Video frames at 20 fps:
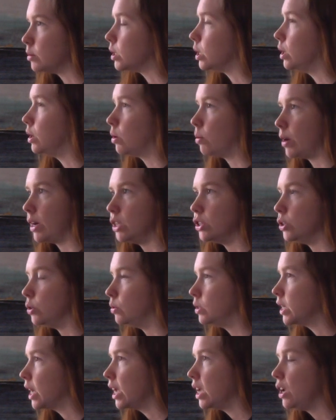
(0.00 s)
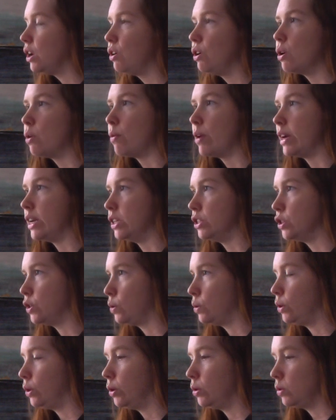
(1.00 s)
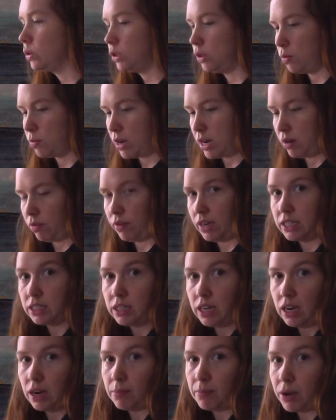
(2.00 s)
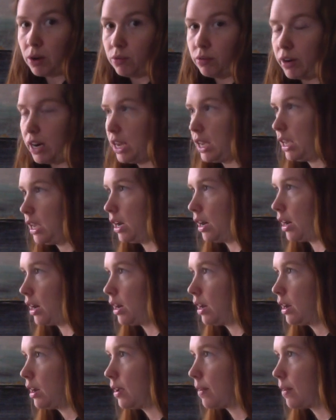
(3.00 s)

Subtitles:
so you don't want it too tight, you don't want it too loose. You want it resting about right here.